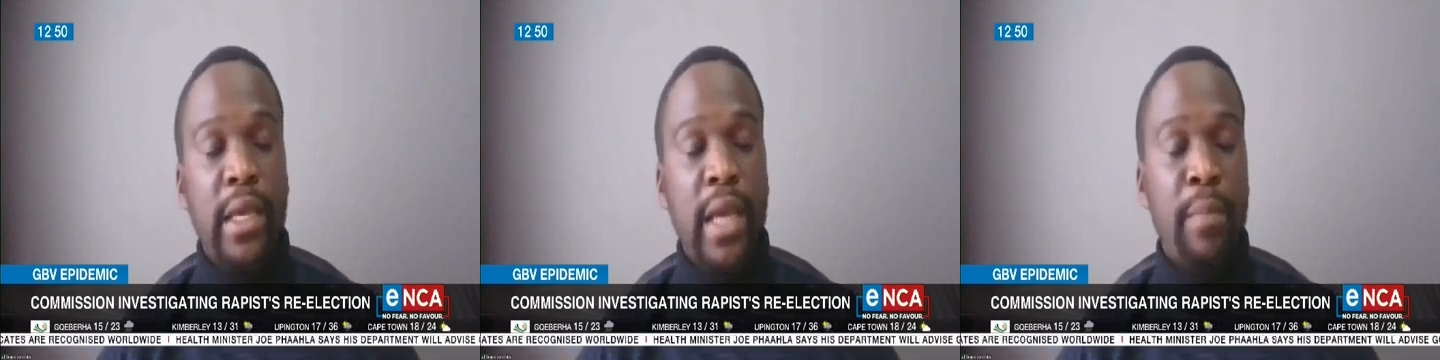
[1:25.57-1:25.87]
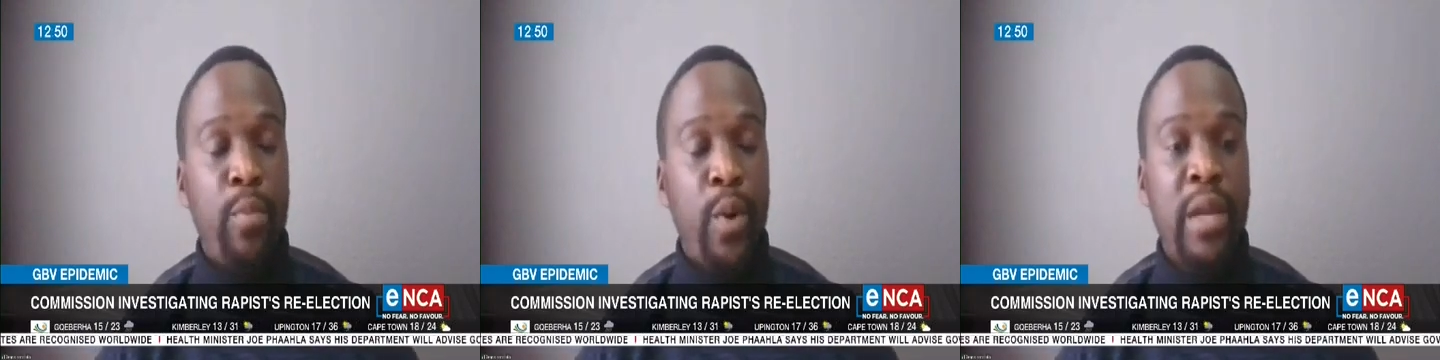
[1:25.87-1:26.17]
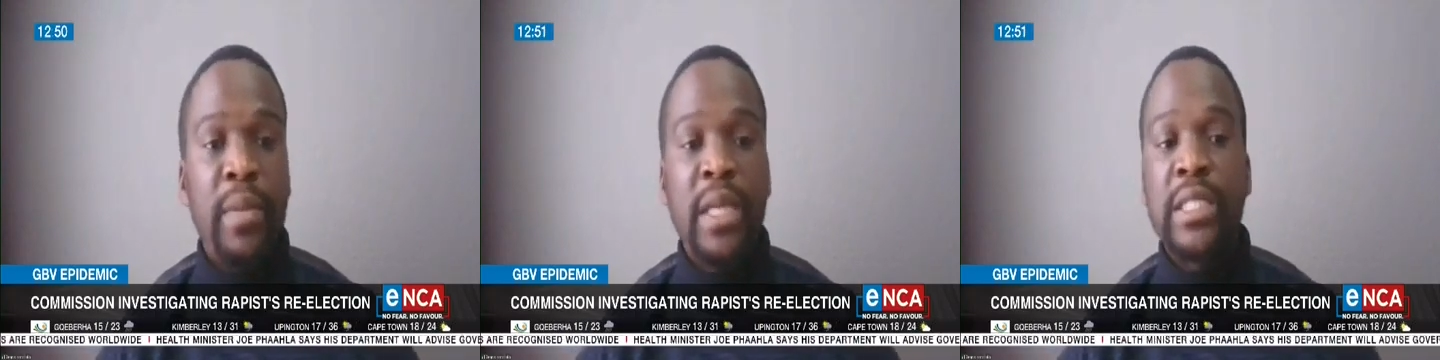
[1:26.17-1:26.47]

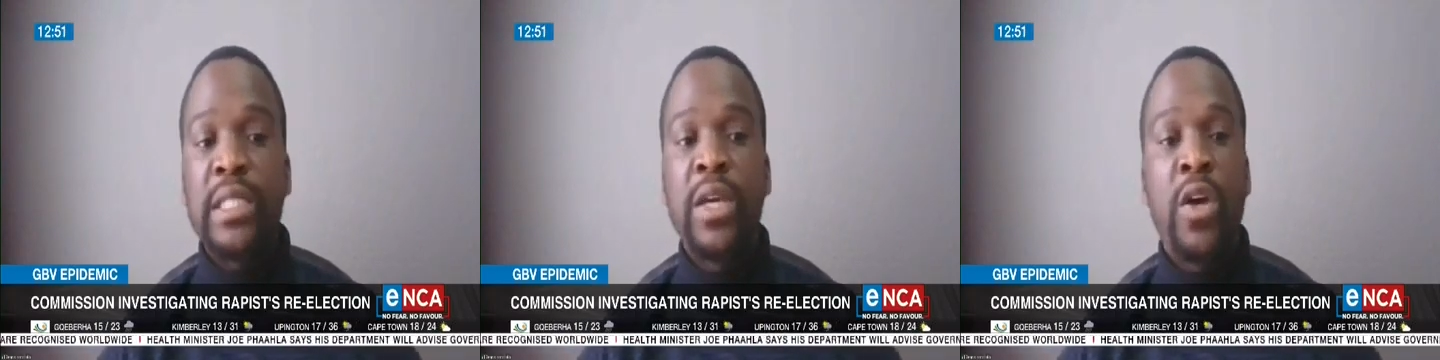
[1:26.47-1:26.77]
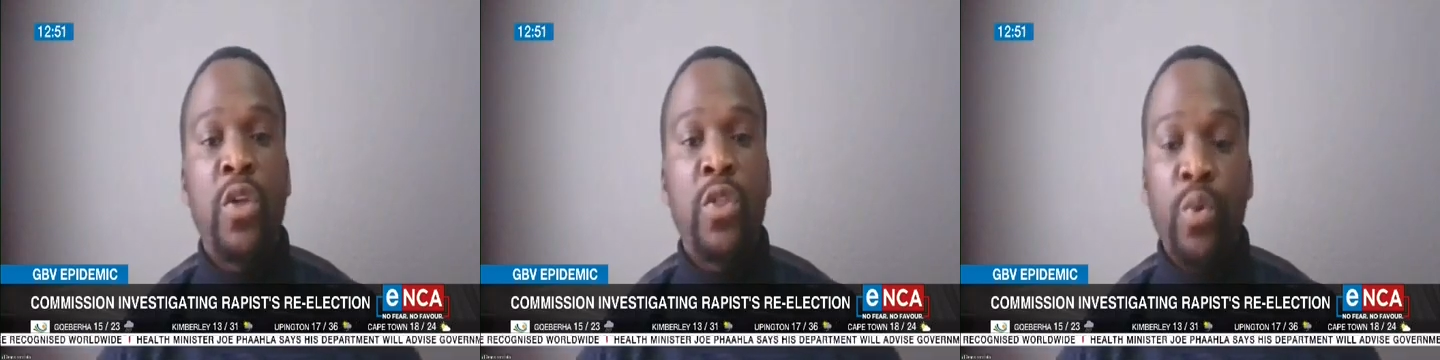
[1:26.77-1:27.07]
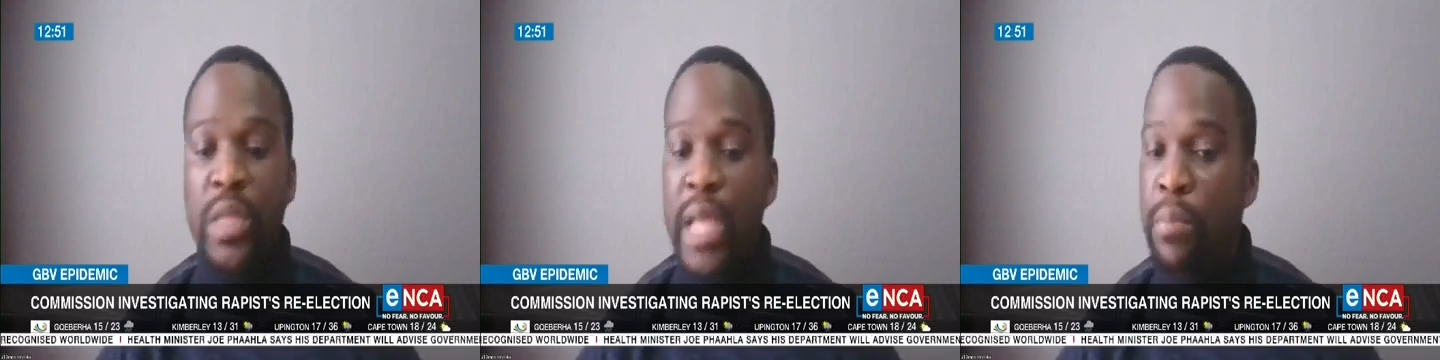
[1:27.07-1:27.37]
appointment
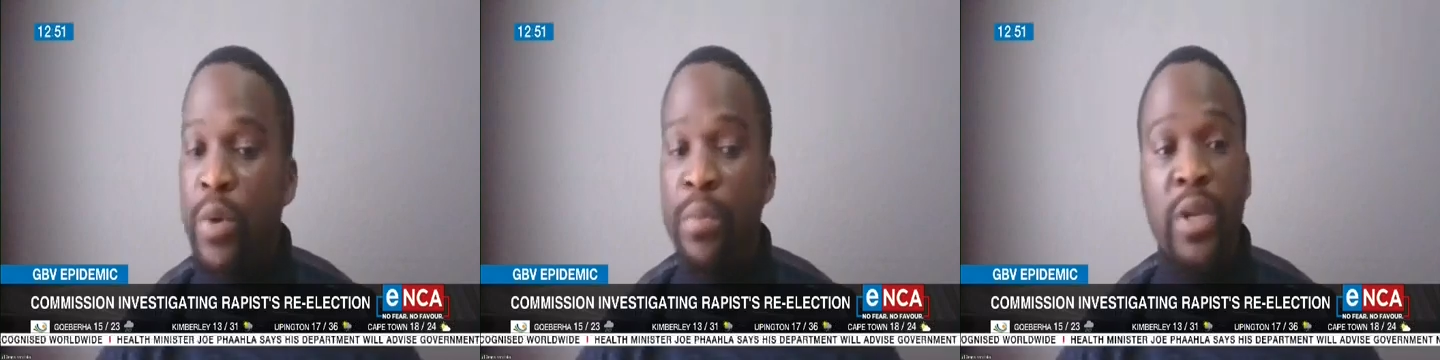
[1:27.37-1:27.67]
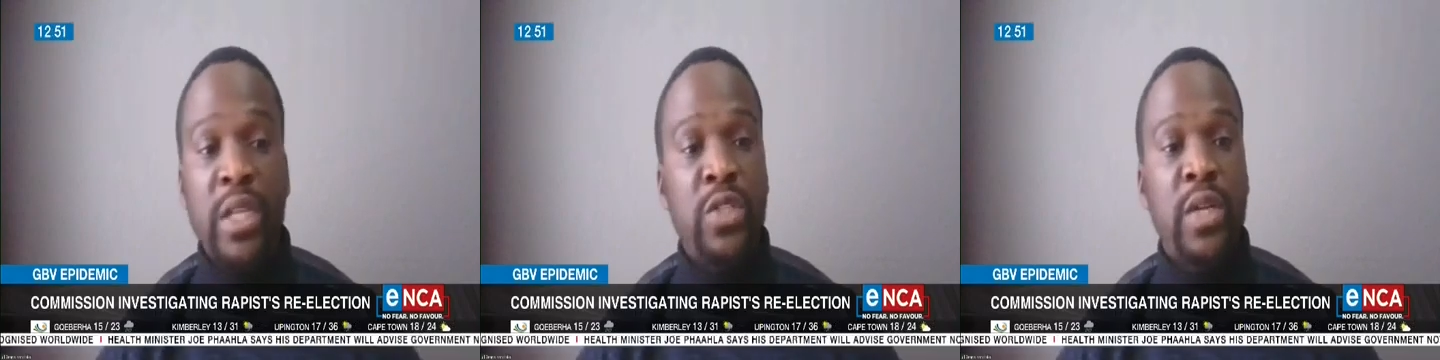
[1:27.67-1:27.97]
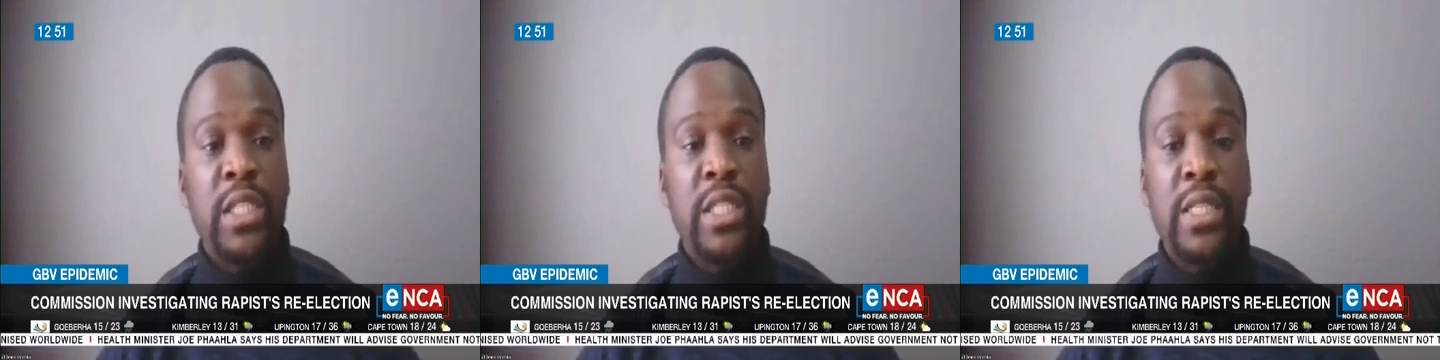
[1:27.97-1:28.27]
through the appropriate
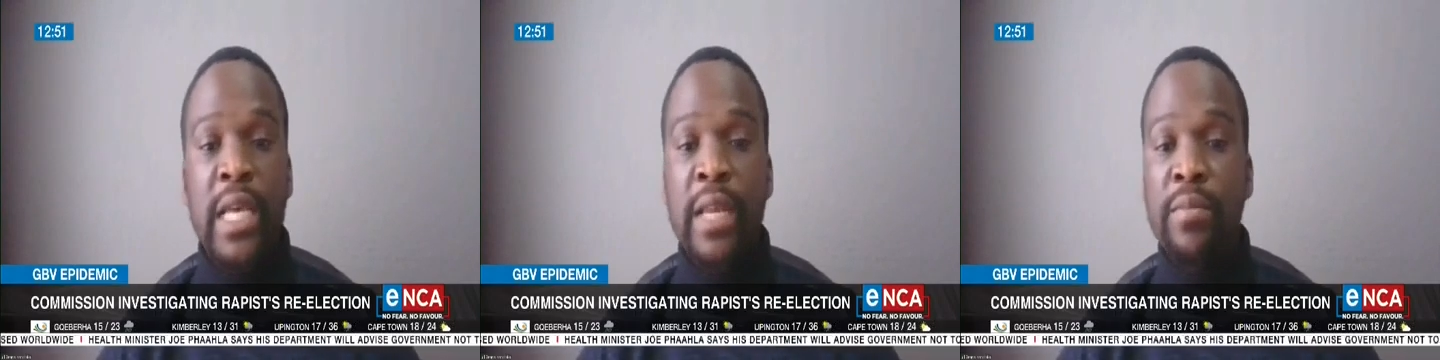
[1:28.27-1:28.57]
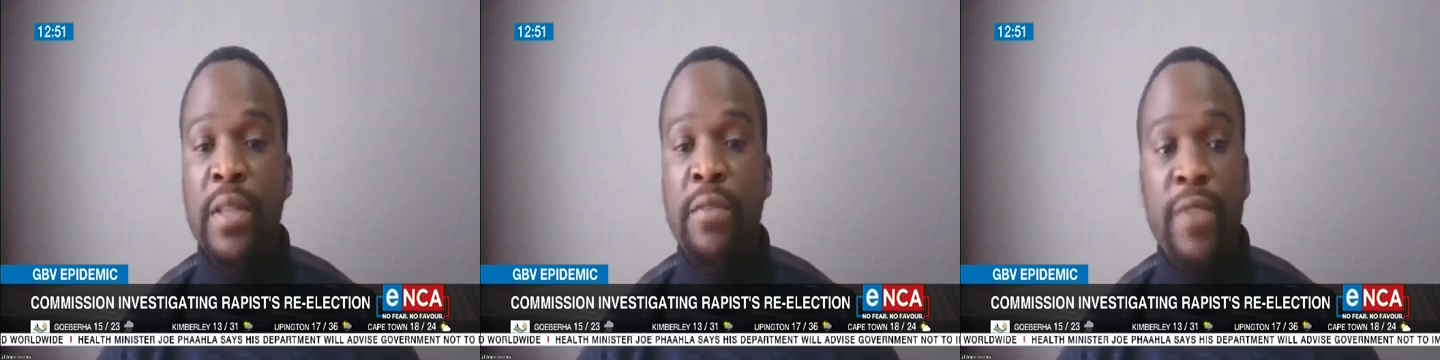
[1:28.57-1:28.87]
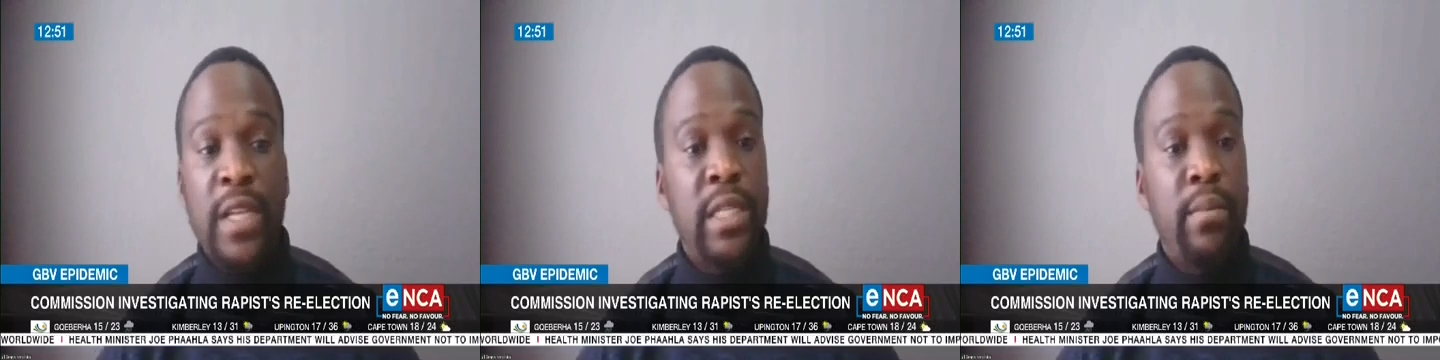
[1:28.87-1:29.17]
structures and the
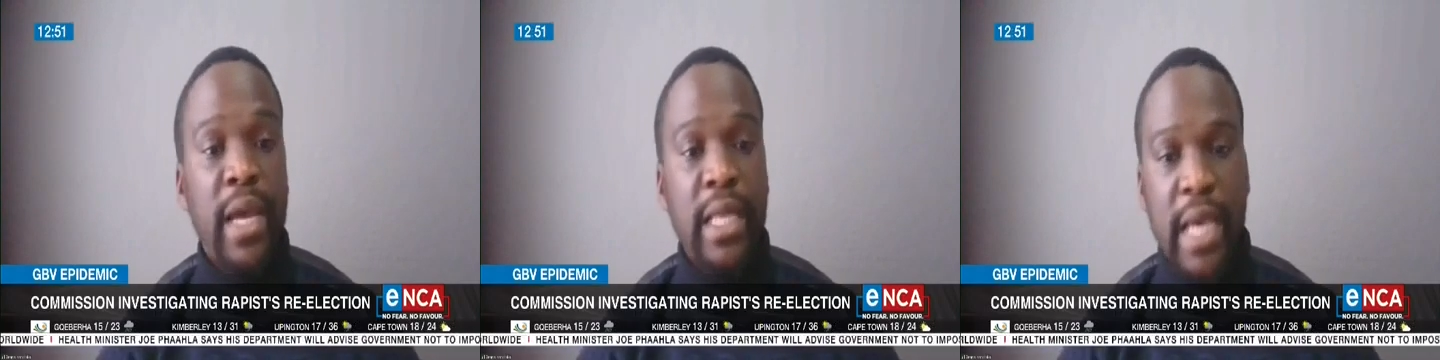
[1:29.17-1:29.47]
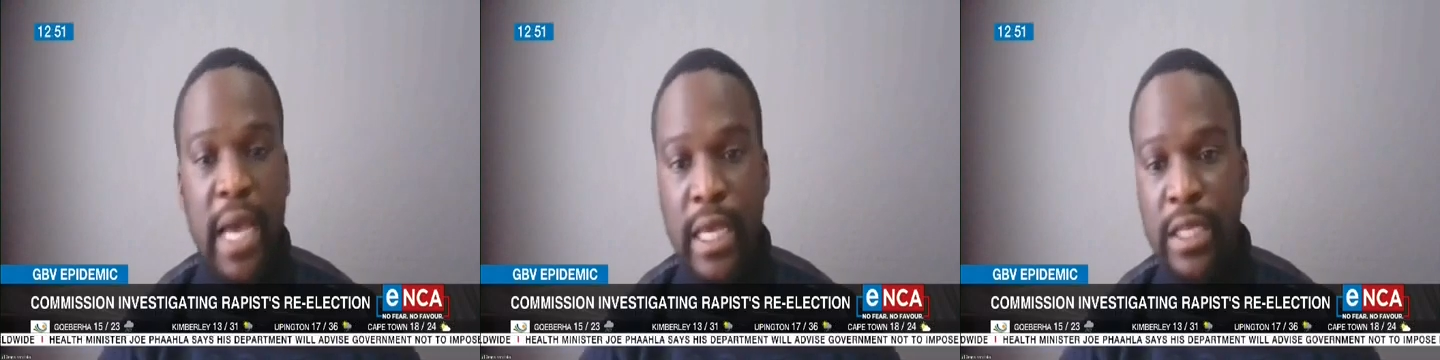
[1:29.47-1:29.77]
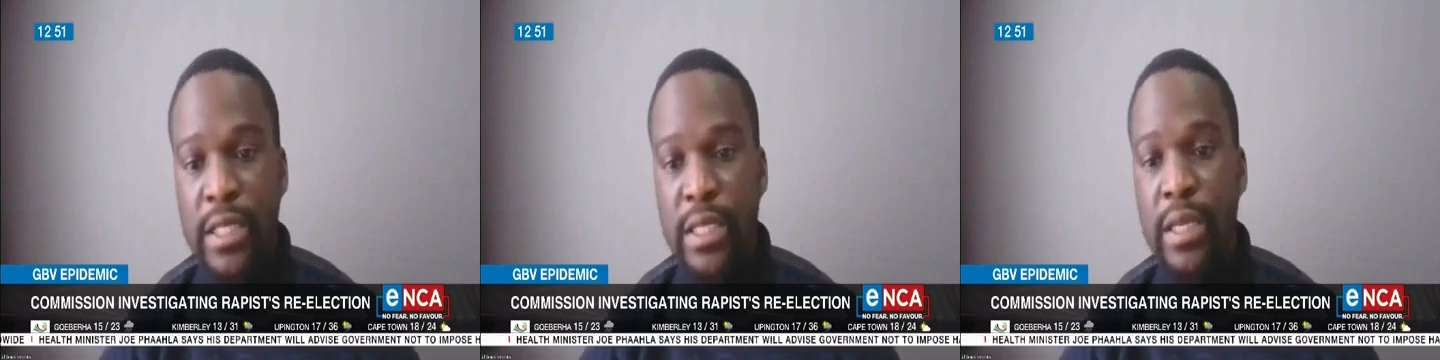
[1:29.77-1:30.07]
vetting by the
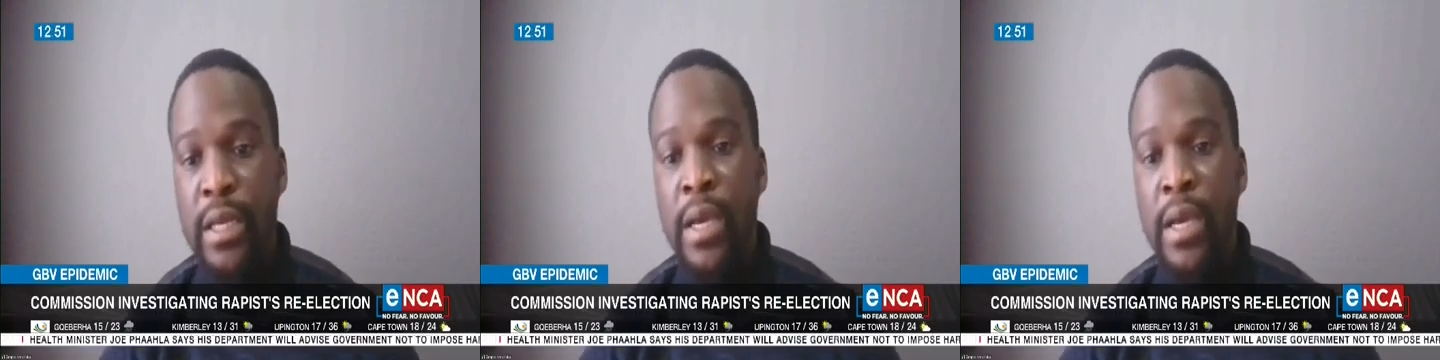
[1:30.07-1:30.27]
IEC.